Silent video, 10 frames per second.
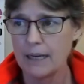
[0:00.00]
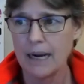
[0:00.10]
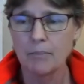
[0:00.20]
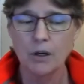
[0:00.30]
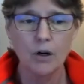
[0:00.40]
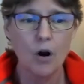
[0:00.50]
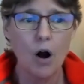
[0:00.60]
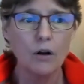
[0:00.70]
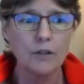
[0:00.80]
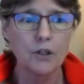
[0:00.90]
and I'm going to
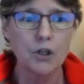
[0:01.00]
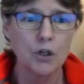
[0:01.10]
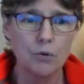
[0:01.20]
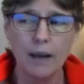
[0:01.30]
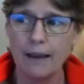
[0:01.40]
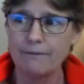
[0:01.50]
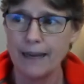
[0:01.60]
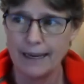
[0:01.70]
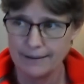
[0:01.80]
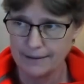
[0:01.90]
call it the QFS
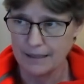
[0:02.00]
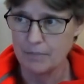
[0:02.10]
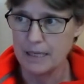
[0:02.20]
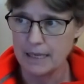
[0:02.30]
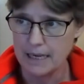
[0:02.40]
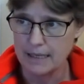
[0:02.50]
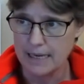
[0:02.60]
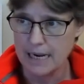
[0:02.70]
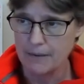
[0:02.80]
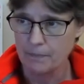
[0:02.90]

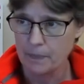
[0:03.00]
CBDC.